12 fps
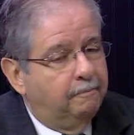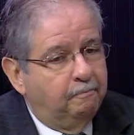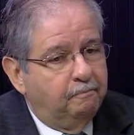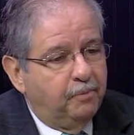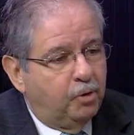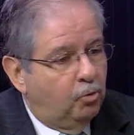
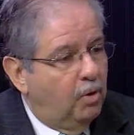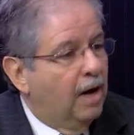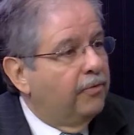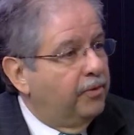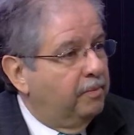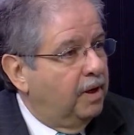throughout
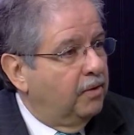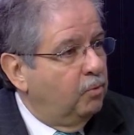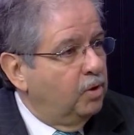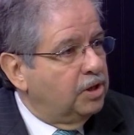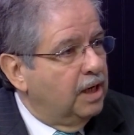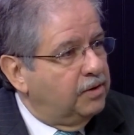the month,
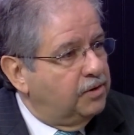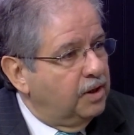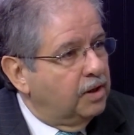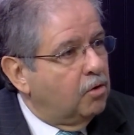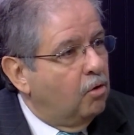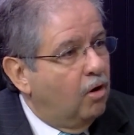which I think
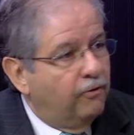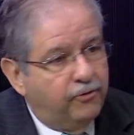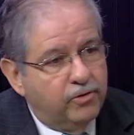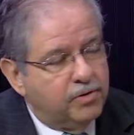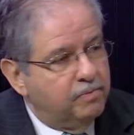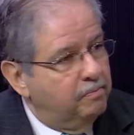
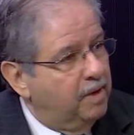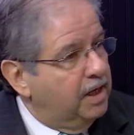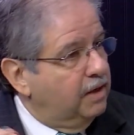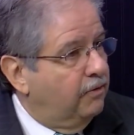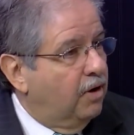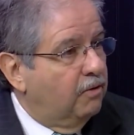offers many
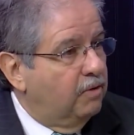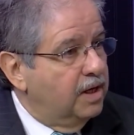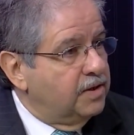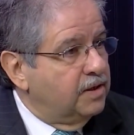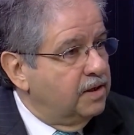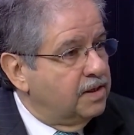of our
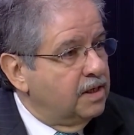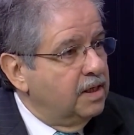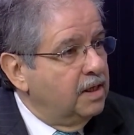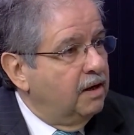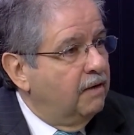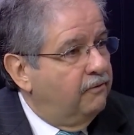residents
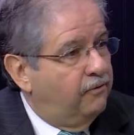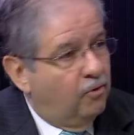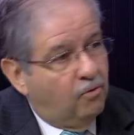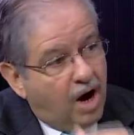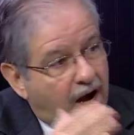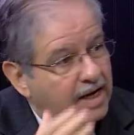a
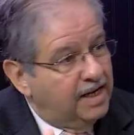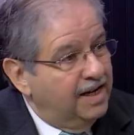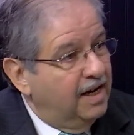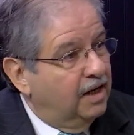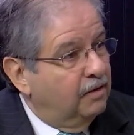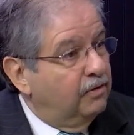variety
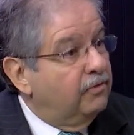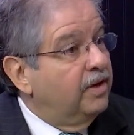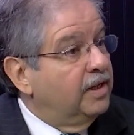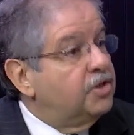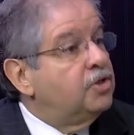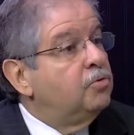of
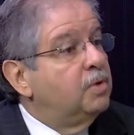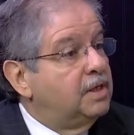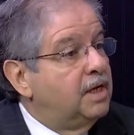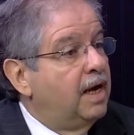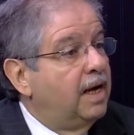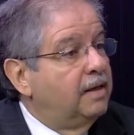events to
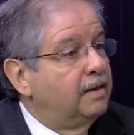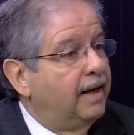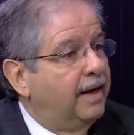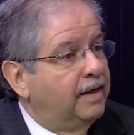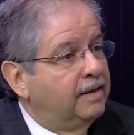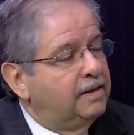attend
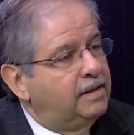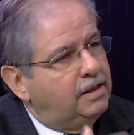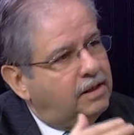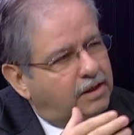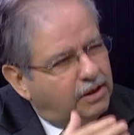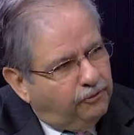and
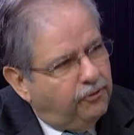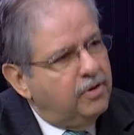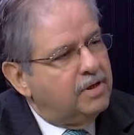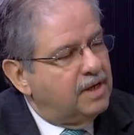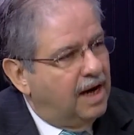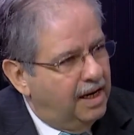different
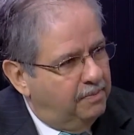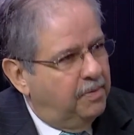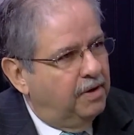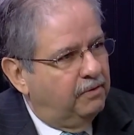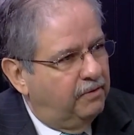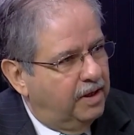type
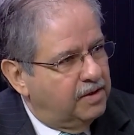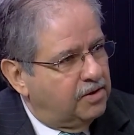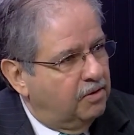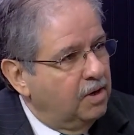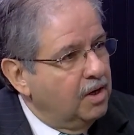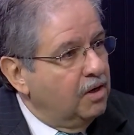of events.
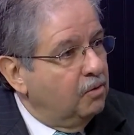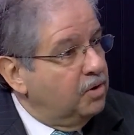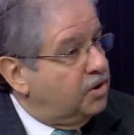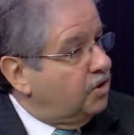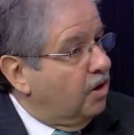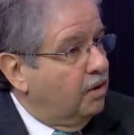So
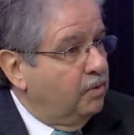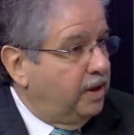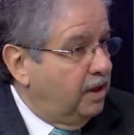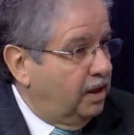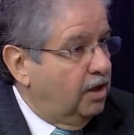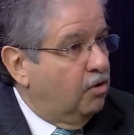we're
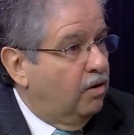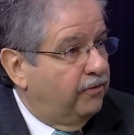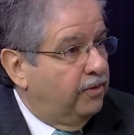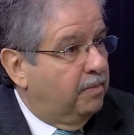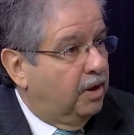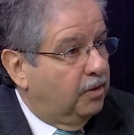kicking off the
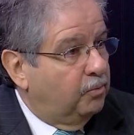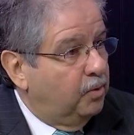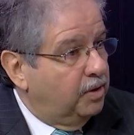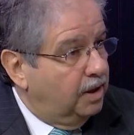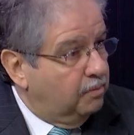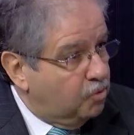month with
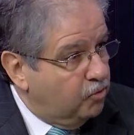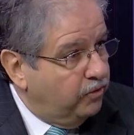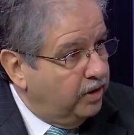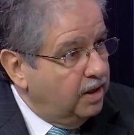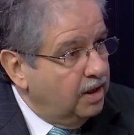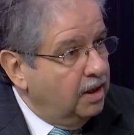a
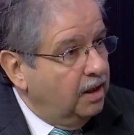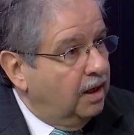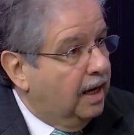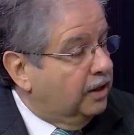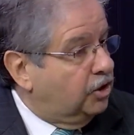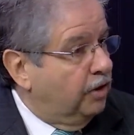movie
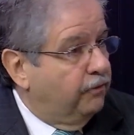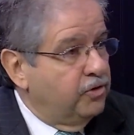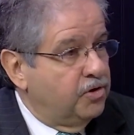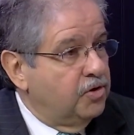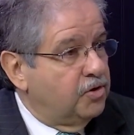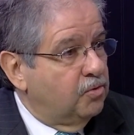at
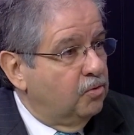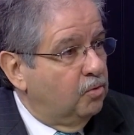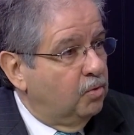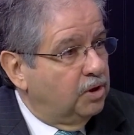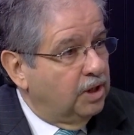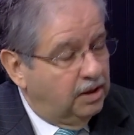Jefferson School,
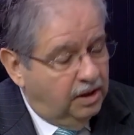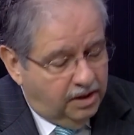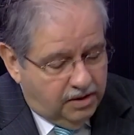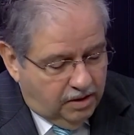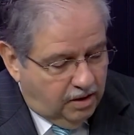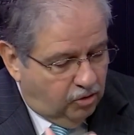which I think is
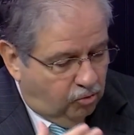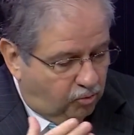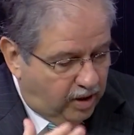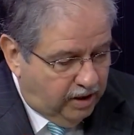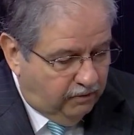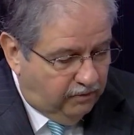a
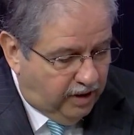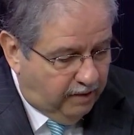great event.